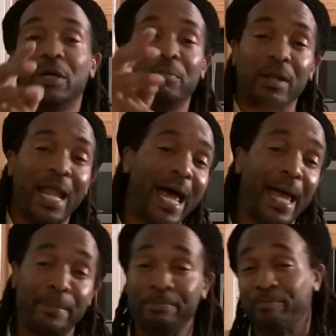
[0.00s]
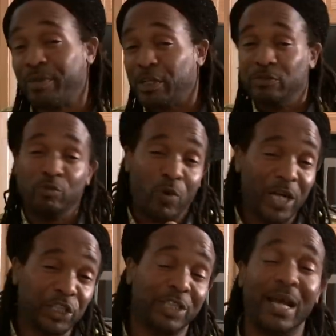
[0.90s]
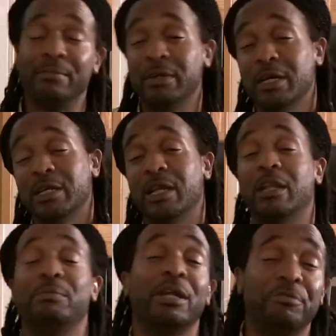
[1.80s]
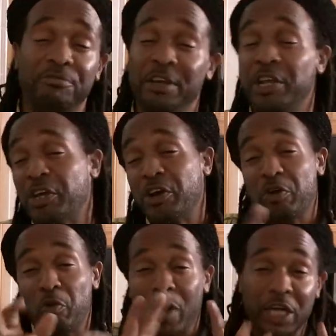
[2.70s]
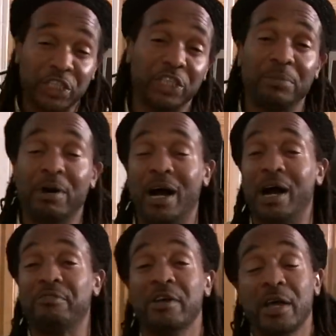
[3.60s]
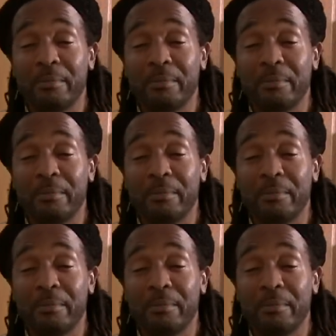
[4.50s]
some lime, wash them, a little bit of vinegar, wash them off.